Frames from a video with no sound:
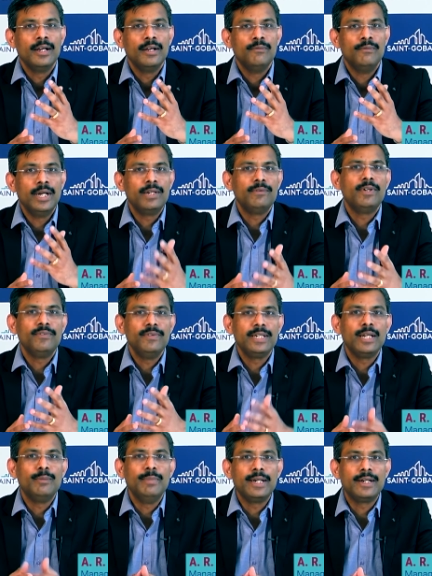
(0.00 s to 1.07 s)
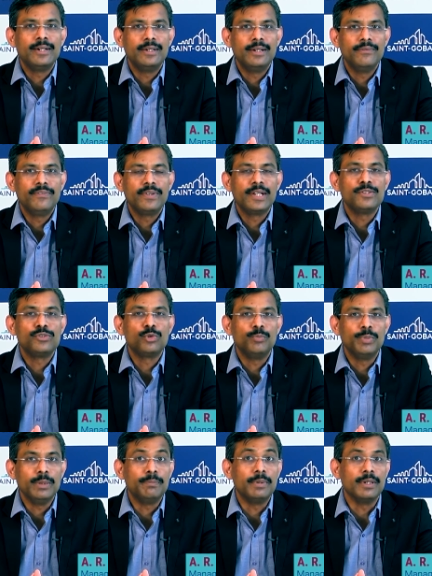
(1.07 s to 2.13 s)
Wherever we can make a difference to
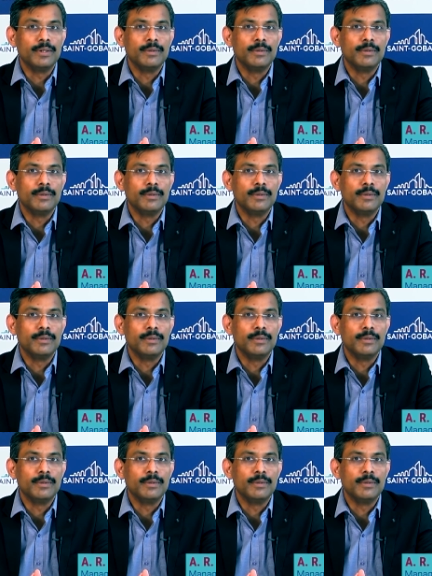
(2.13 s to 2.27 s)
people,